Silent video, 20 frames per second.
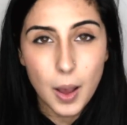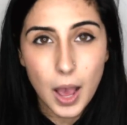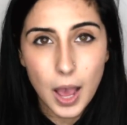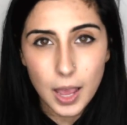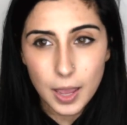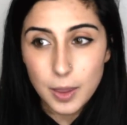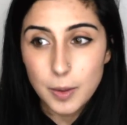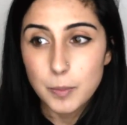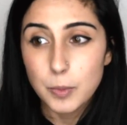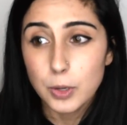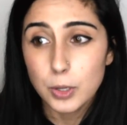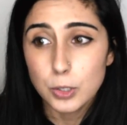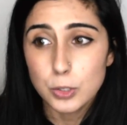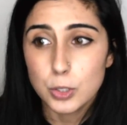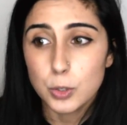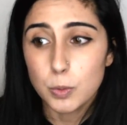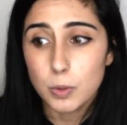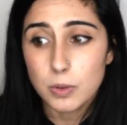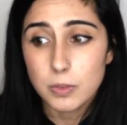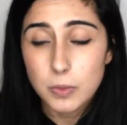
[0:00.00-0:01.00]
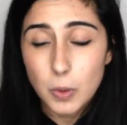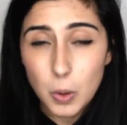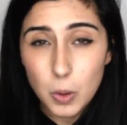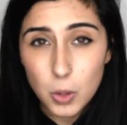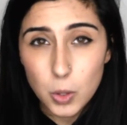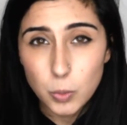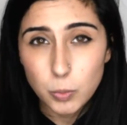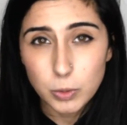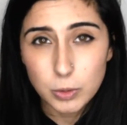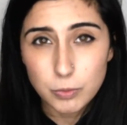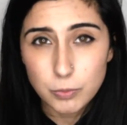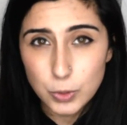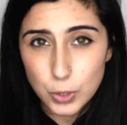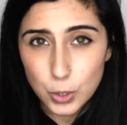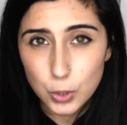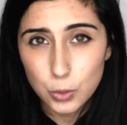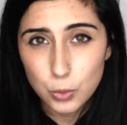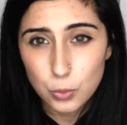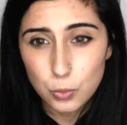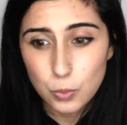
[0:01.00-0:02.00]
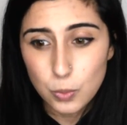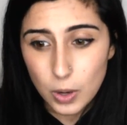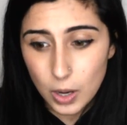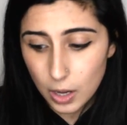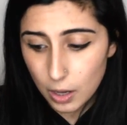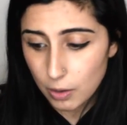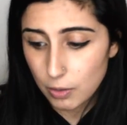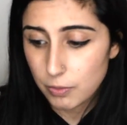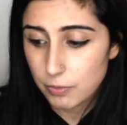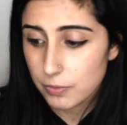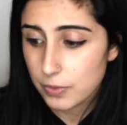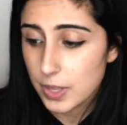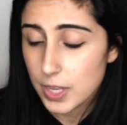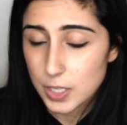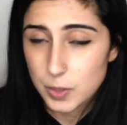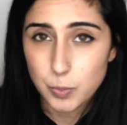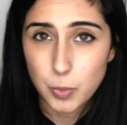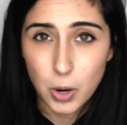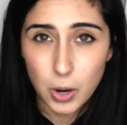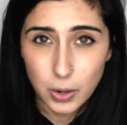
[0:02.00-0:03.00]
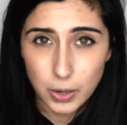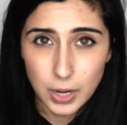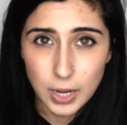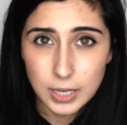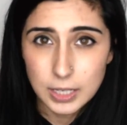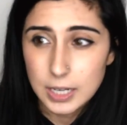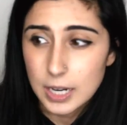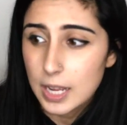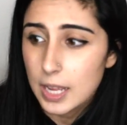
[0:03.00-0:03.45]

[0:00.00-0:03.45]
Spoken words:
I am going to do a full review of this product